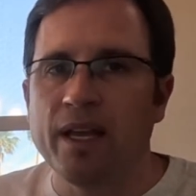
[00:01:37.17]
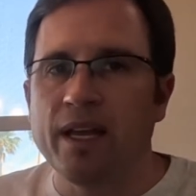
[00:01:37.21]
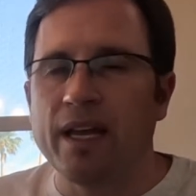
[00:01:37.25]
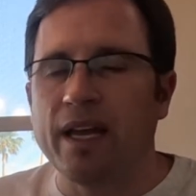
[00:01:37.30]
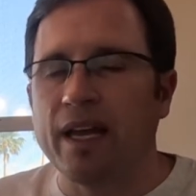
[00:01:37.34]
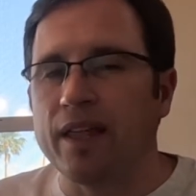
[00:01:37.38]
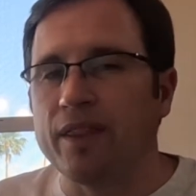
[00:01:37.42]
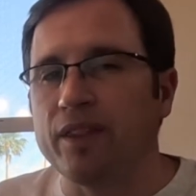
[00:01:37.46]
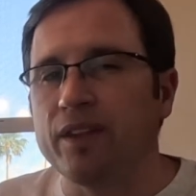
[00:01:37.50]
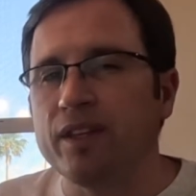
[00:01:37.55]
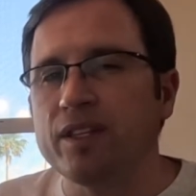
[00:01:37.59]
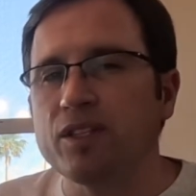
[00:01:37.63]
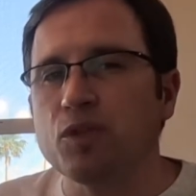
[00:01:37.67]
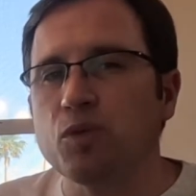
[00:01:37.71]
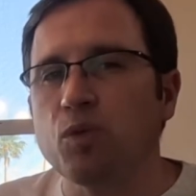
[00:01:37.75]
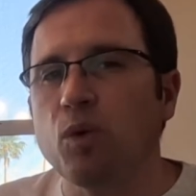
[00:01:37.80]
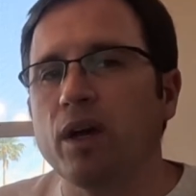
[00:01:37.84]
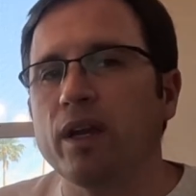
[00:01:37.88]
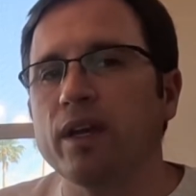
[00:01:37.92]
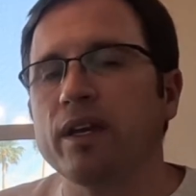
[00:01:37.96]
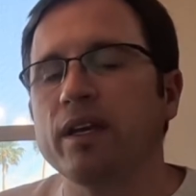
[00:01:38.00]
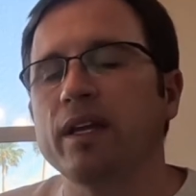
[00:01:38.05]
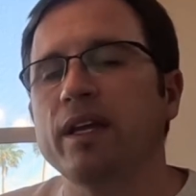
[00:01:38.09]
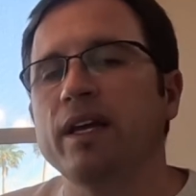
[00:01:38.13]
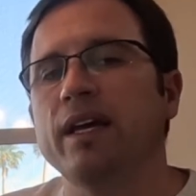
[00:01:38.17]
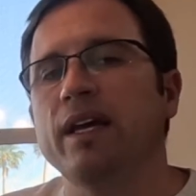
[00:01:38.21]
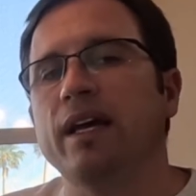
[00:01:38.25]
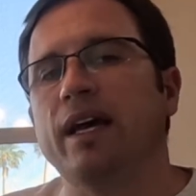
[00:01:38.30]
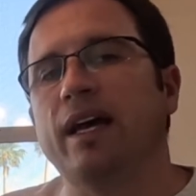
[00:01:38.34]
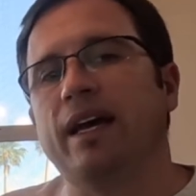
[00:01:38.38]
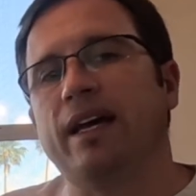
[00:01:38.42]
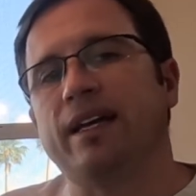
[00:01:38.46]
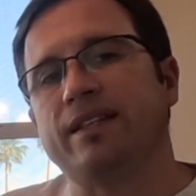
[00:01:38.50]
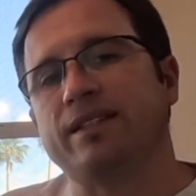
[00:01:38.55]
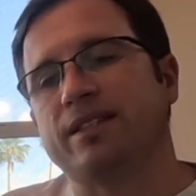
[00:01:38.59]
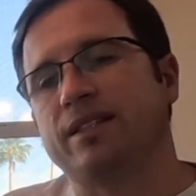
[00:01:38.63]
And this one
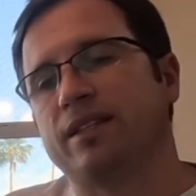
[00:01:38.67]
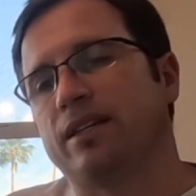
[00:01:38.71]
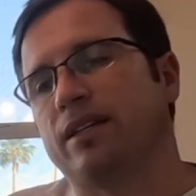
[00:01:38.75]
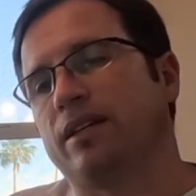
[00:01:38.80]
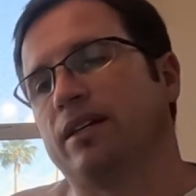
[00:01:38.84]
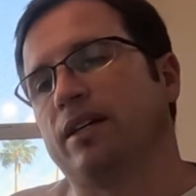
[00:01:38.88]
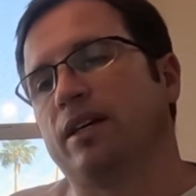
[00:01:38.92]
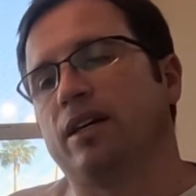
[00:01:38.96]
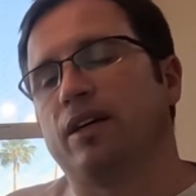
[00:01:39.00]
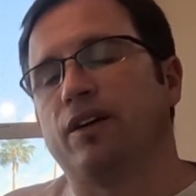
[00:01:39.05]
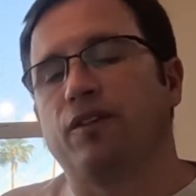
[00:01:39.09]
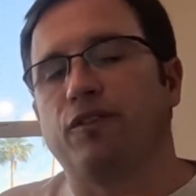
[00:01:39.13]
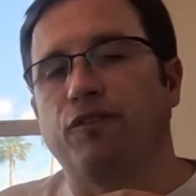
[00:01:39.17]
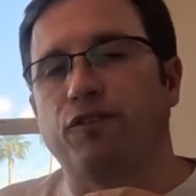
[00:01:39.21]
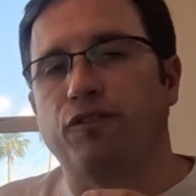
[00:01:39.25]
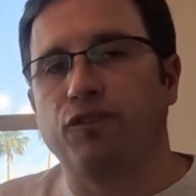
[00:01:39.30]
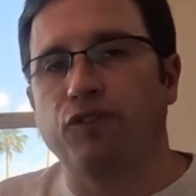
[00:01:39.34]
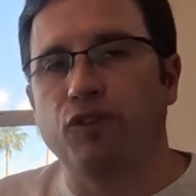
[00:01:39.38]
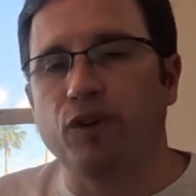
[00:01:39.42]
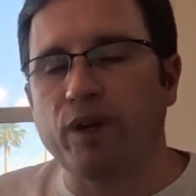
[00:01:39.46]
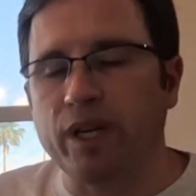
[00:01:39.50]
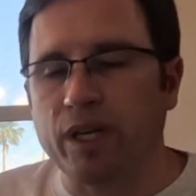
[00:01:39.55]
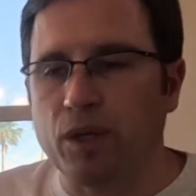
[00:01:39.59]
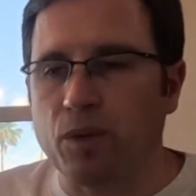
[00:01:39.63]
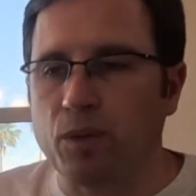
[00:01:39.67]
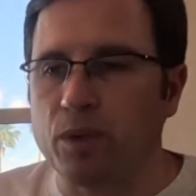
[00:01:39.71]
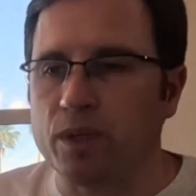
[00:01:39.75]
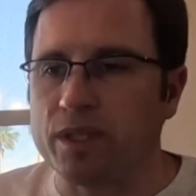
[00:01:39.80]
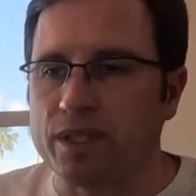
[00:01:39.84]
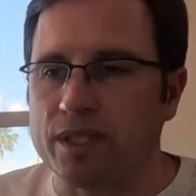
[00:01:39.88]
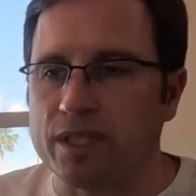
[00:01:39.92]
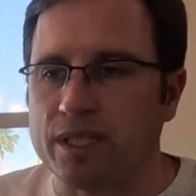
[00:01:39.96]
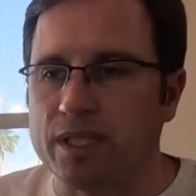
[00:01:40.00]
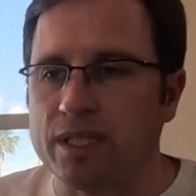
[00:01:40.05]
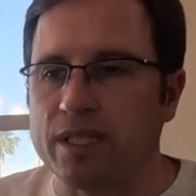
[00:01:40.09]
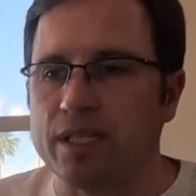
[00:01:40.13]
has a
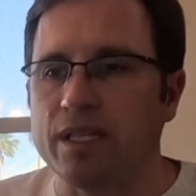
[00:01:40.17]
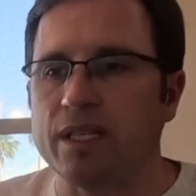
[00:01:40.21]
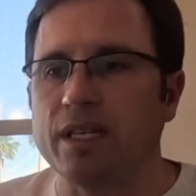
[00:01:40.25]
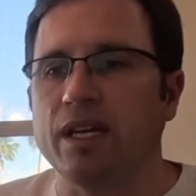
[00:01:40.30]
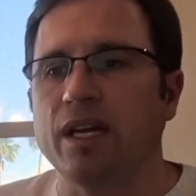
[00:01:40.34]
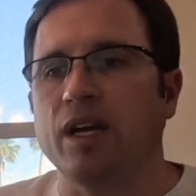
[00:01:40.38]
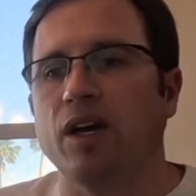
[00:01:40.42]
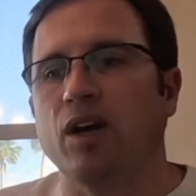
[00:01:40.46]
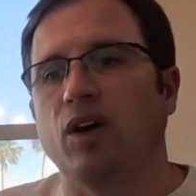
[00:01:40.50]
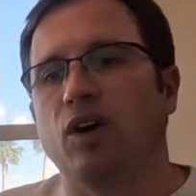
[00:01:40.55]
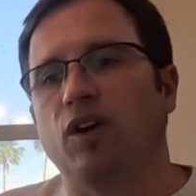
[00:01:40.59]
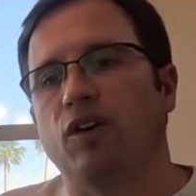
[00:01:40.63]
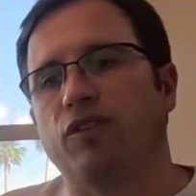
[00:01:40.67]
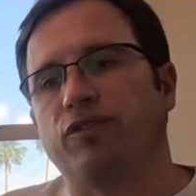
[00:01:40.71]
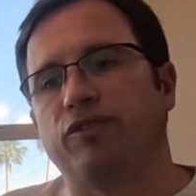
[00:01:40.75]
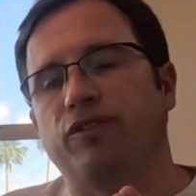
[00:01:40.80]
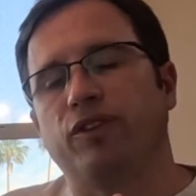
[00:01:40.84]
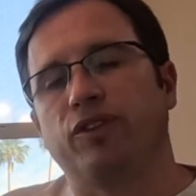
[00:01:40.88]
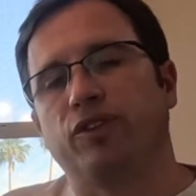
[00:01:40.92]
frequency of